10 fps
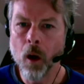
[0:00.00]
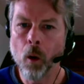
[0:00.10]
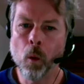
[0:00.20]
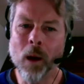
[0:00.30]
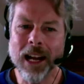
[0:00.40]

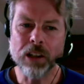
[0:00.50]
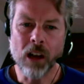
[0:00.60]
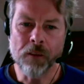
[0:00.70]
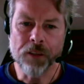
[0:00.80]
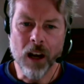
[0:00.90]
which
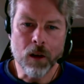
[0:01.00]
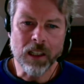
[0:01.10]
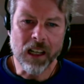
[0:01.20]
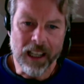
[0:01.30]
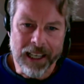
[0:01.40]
of those
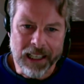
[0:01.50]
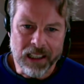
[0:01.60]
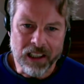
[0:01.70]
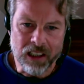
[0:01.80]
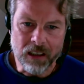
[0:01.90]

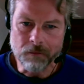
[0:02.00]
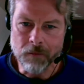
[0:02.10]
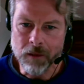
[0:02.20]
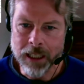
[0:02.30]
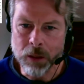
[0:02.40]
clicks,
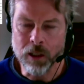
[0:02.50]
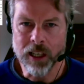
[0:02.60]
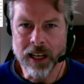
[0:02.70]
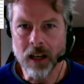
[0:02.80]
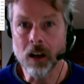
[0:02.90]
these ones
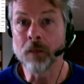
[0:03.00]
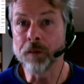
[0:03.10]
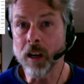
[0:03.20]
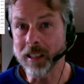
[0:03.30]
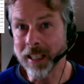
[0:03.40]
here,
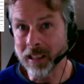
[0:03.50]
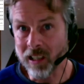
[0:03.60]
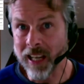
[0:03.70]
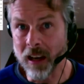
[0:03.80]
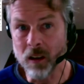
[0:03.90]
convert into
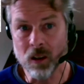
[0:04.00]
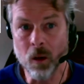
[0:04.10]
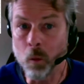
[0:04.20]
sales.